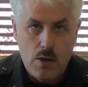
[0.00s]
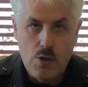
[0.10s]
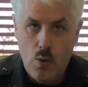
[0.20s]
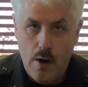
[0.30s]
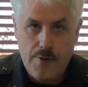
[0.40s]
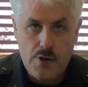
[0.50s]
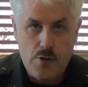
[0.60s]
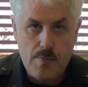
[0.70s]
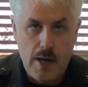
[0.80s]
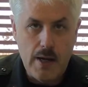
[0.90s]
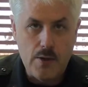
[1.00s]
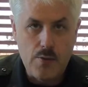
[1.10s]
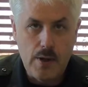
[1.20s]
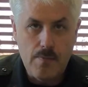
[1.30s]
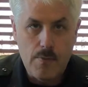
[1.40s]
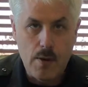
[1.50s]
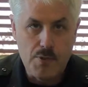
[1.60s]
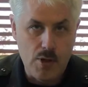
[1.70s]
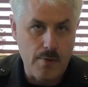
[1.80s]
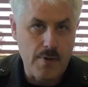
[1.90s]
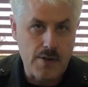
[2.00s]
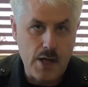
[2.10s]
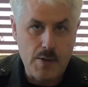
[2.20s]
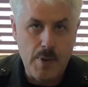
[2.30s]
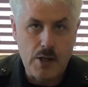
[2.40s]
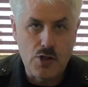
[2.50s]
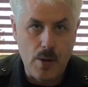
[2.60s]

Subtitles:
2 officers made entry, observed a suspect